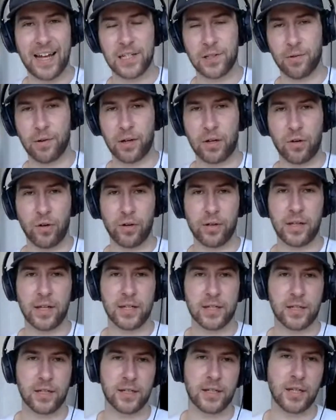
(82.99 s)
as i record
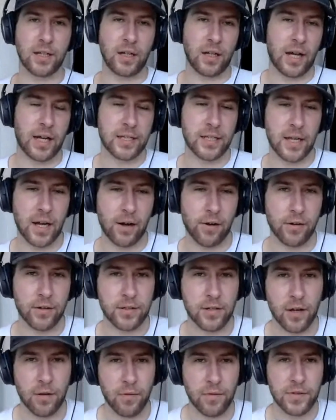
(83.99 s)
this just in the last hour or
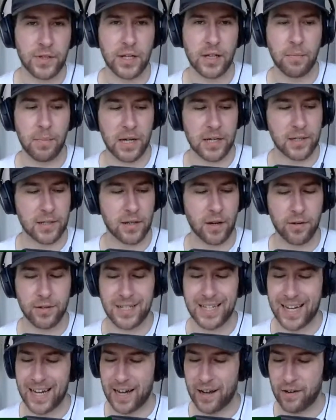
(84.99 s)
so we've seen the bucks go
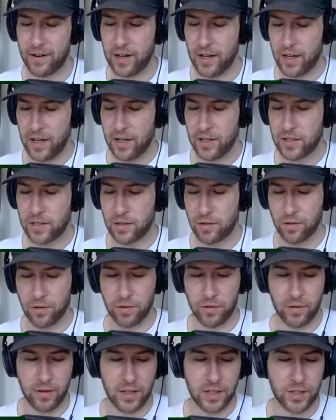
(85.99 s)
down
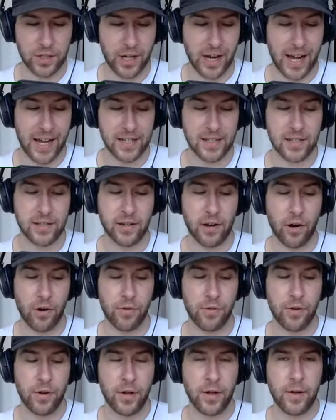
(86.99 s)
to the Jazz.
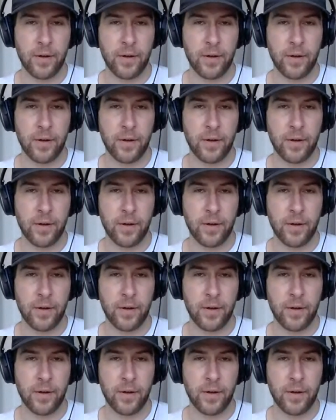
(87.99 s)
So,